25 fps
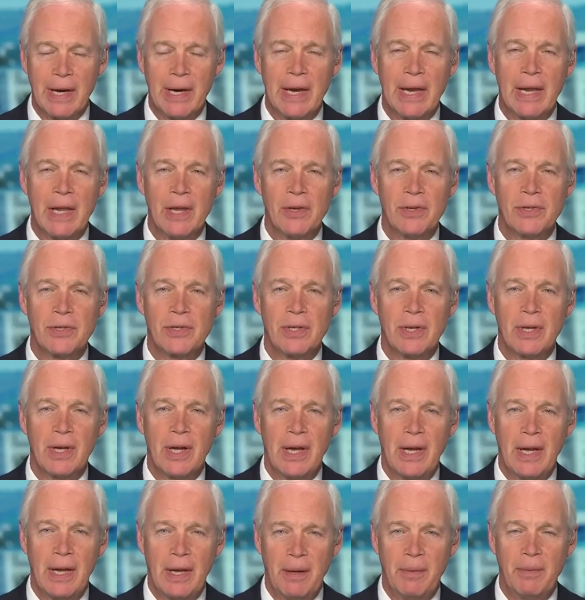It is
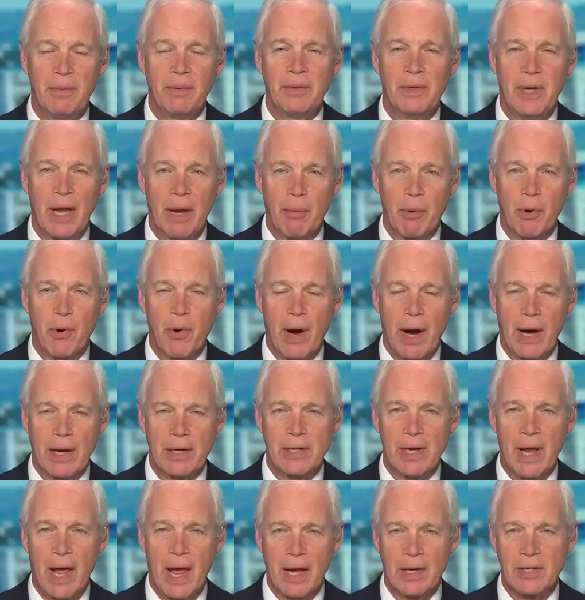a
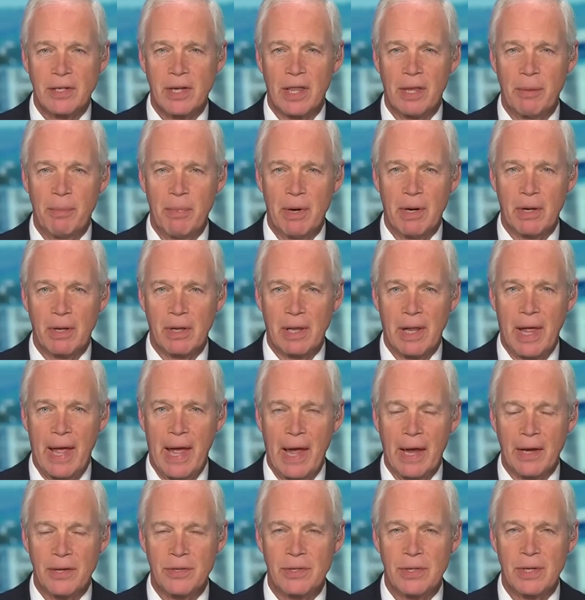Democrat tax on the middle
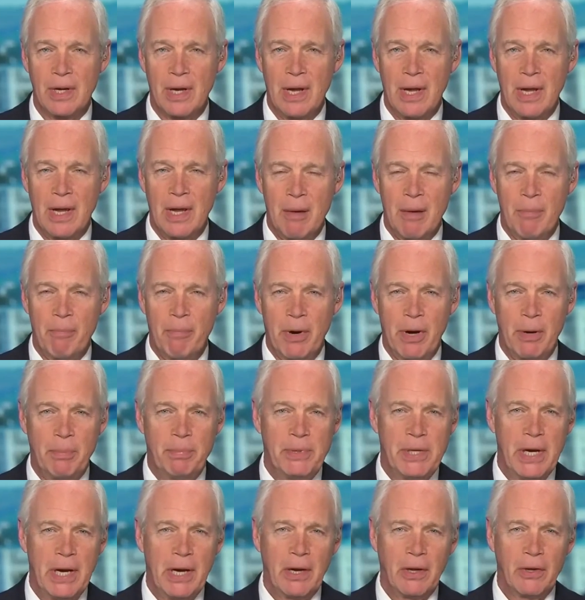class, but in
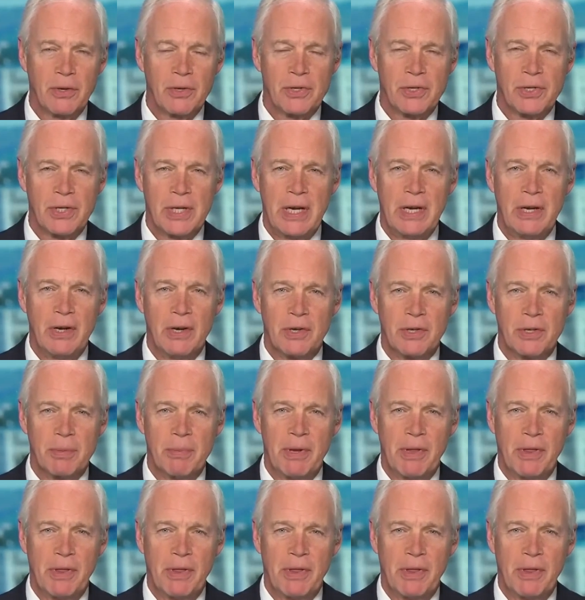particular seniors.